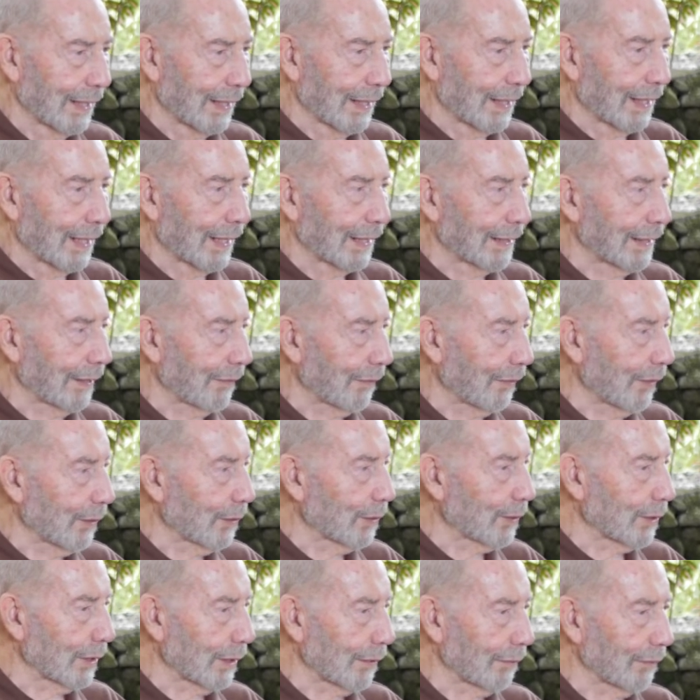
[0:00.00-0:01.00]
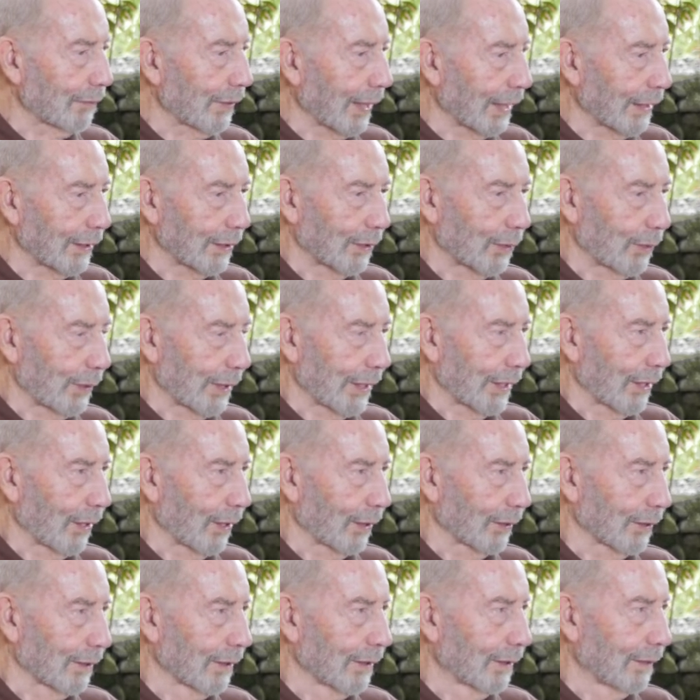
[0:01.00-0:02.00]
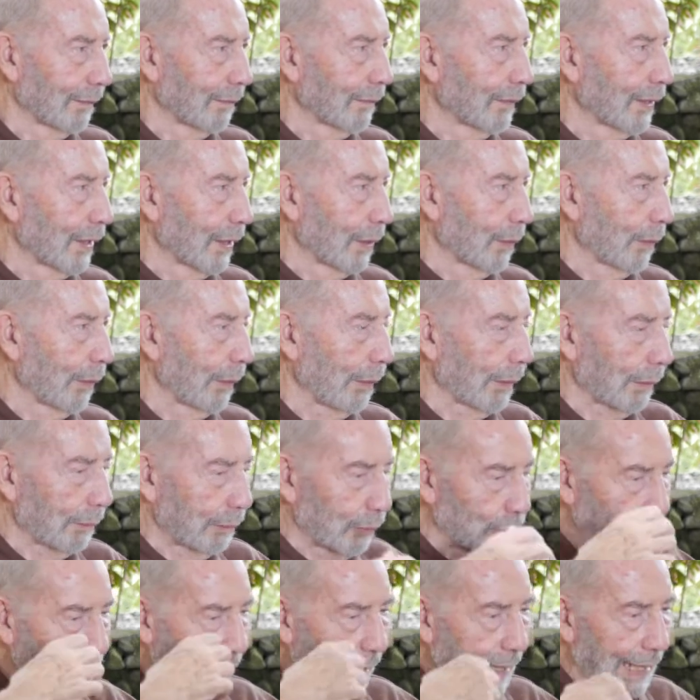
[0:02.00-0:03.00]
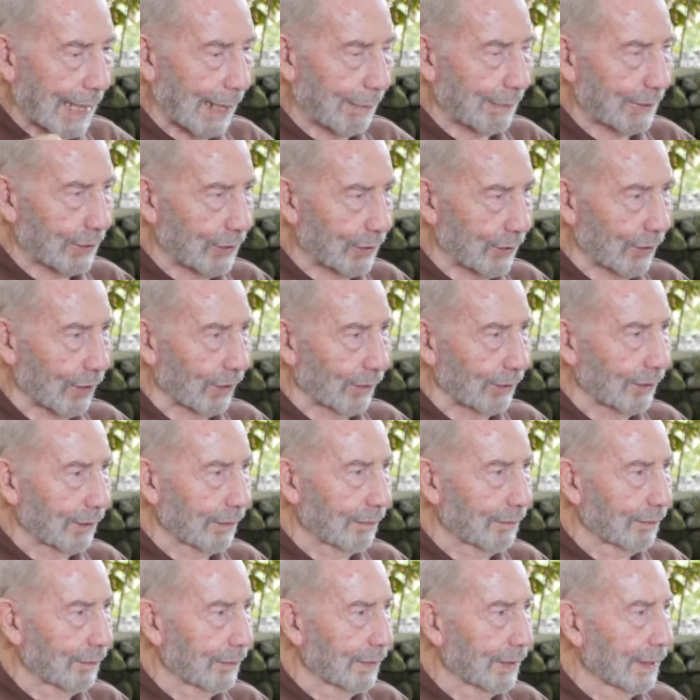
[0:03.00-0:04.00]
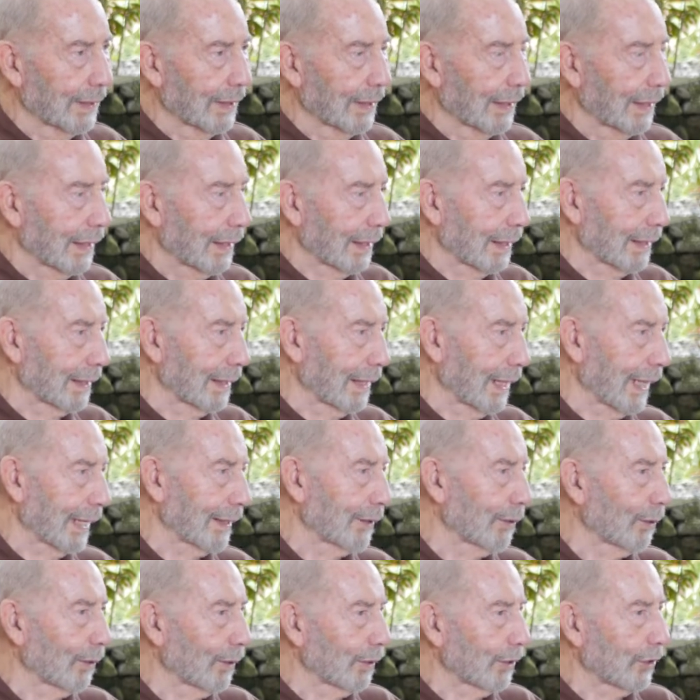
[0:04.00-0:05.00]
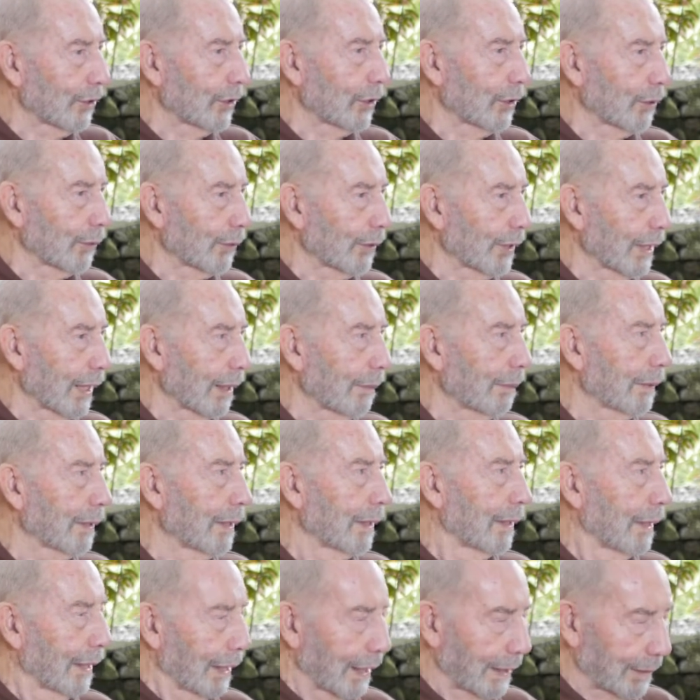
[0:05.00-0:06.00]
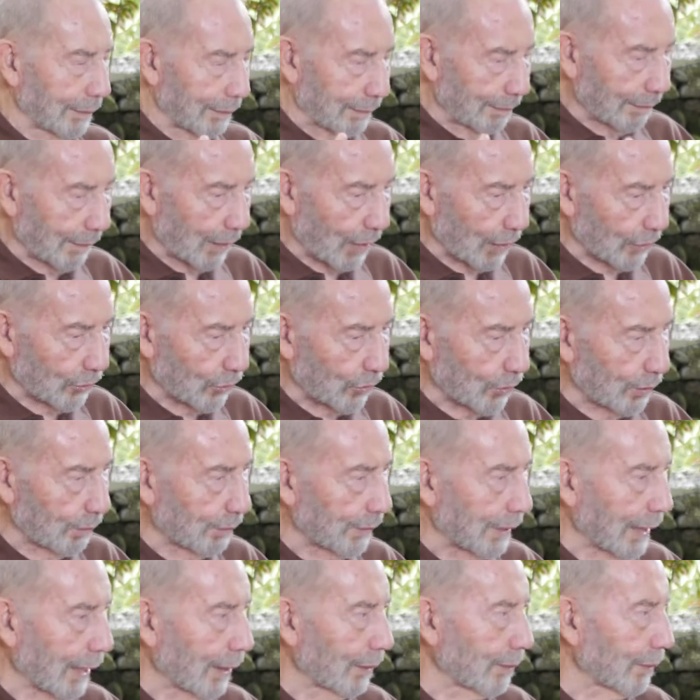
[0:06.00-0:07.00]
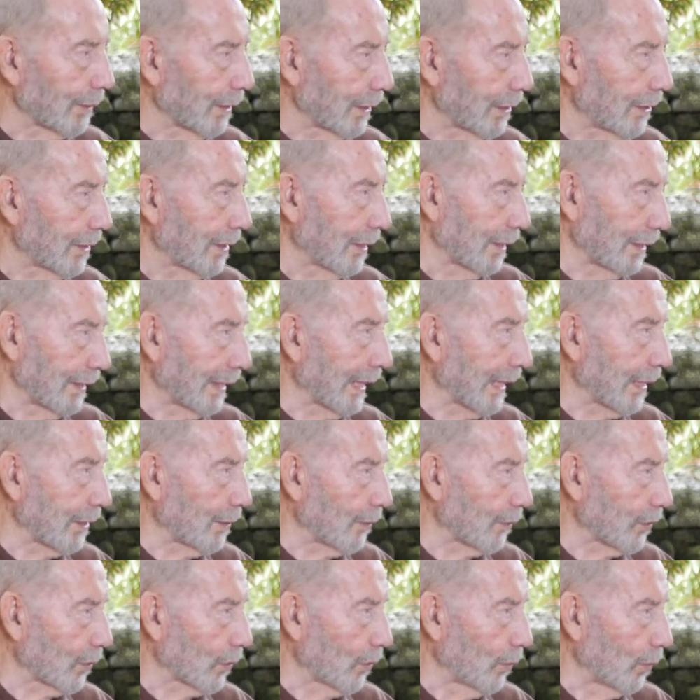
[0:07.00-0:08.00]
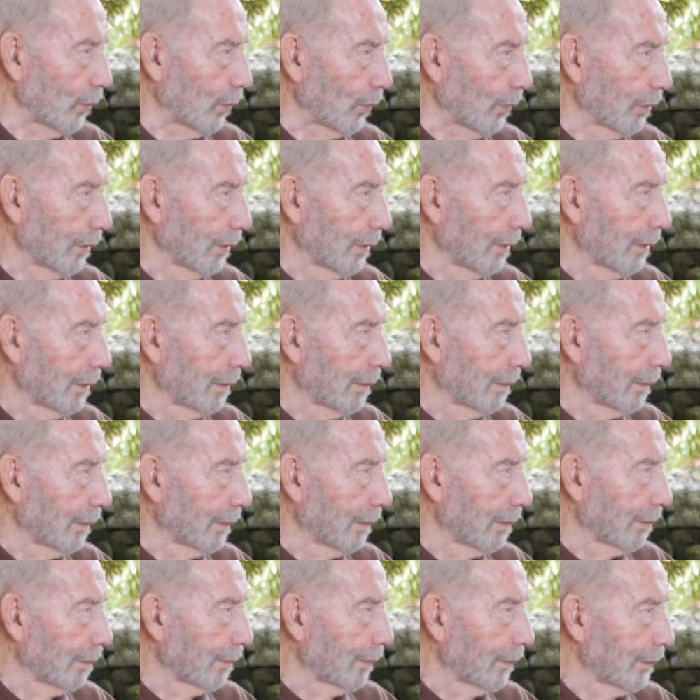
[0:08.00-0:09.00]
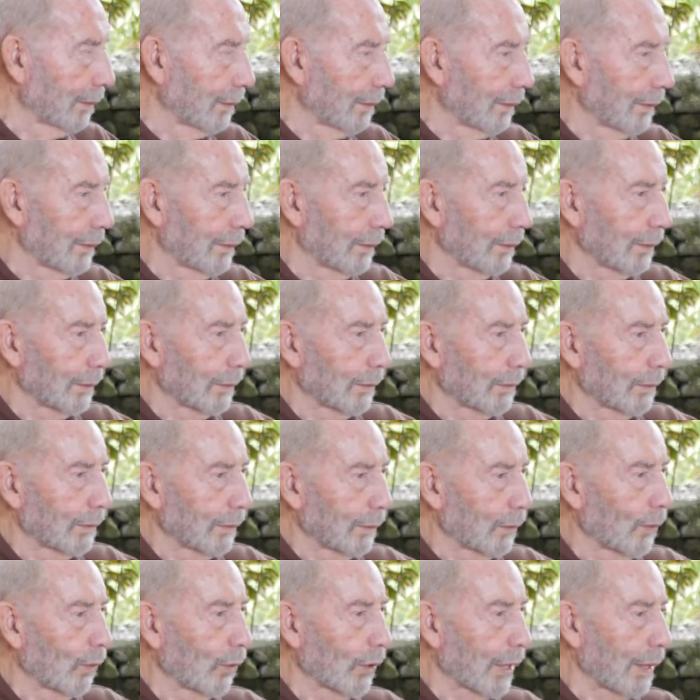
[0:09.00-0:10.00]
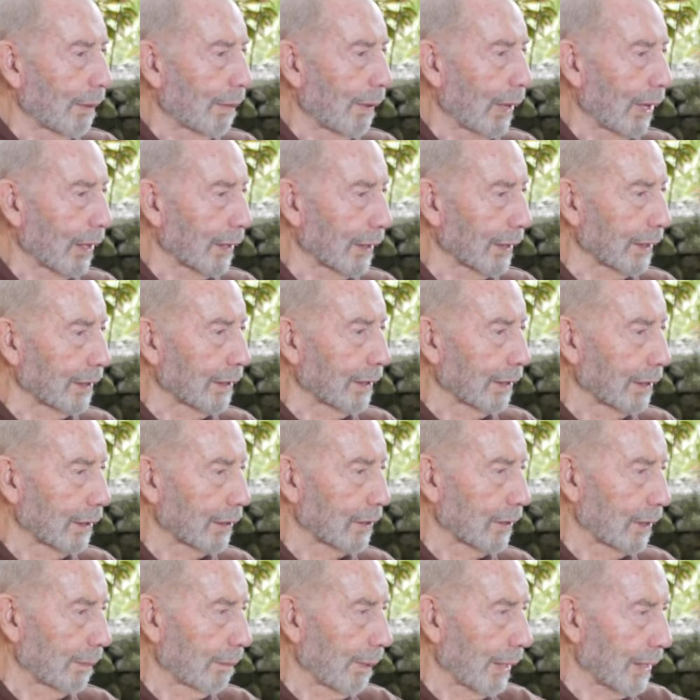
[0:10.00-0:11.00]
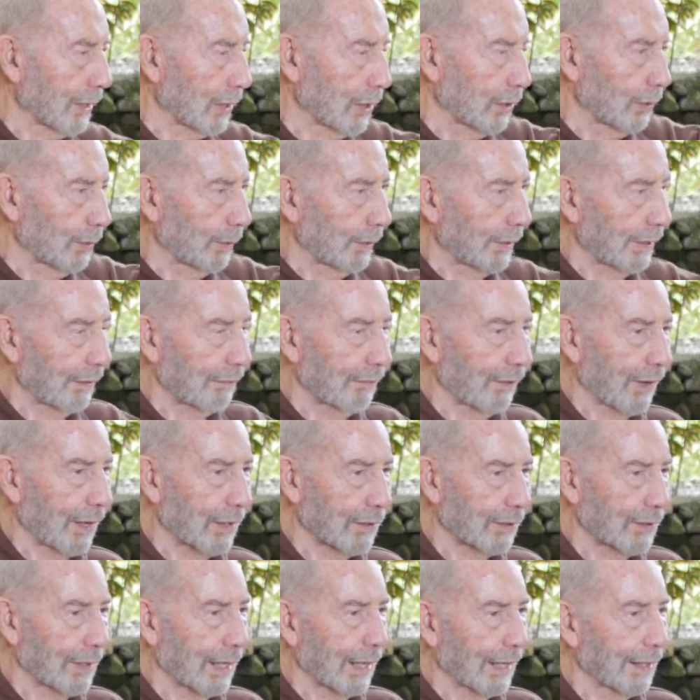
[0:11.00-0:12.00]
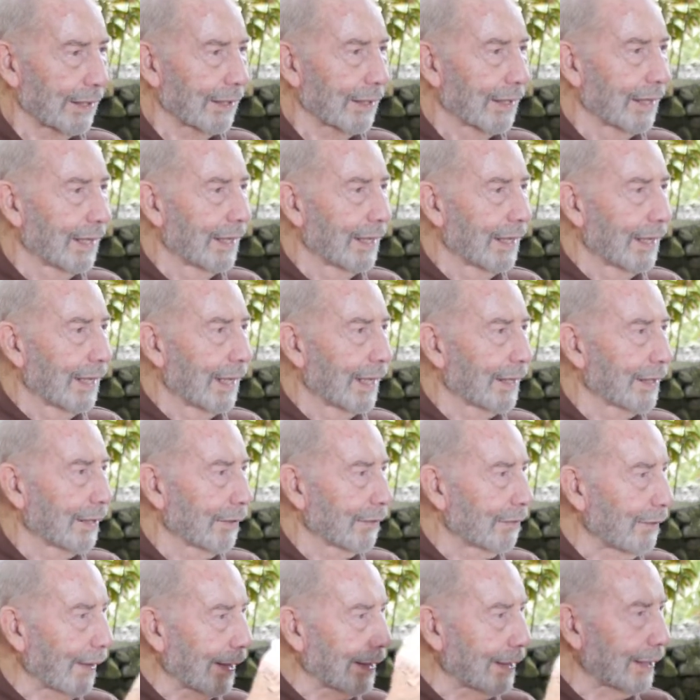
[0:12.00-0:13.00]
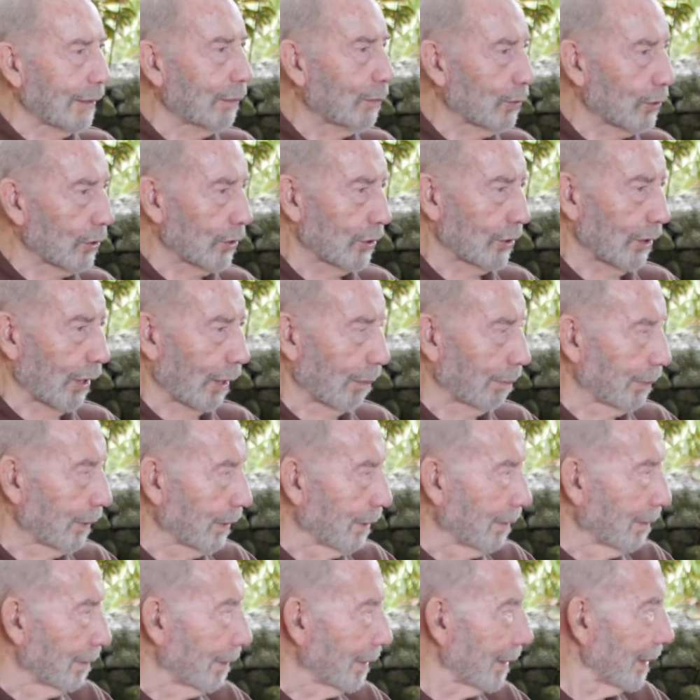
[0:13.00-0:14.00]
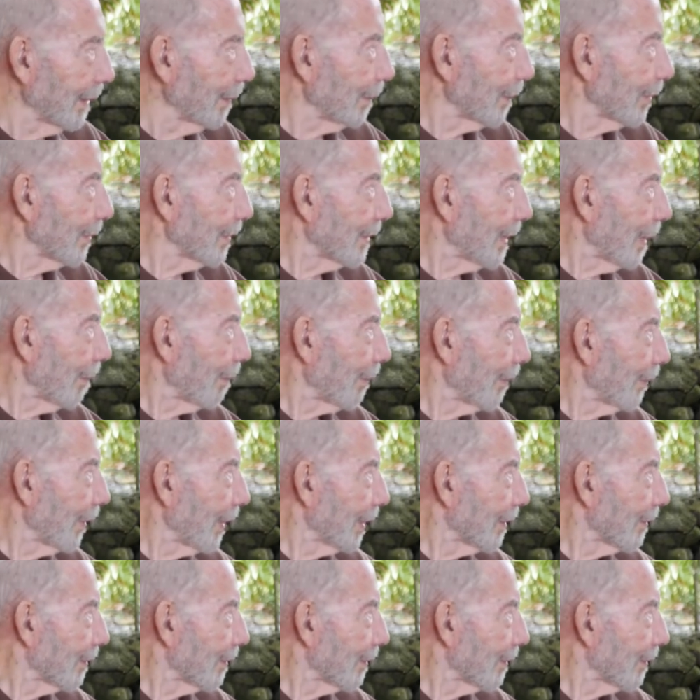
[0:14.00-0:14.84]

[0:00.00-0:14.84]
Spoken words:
And if there was a fight going on, we would put our habits on and line all the children up and march them down. This is at the end of school, to Corky Market, because the buses were at the far side, and the fighting would stop and they would separate,